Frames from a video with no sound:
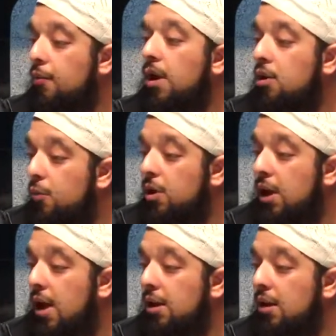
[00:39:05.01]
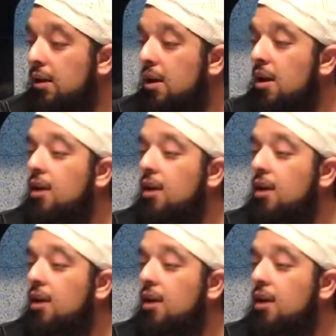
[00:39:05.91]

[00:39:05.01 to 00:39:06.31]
By communicating.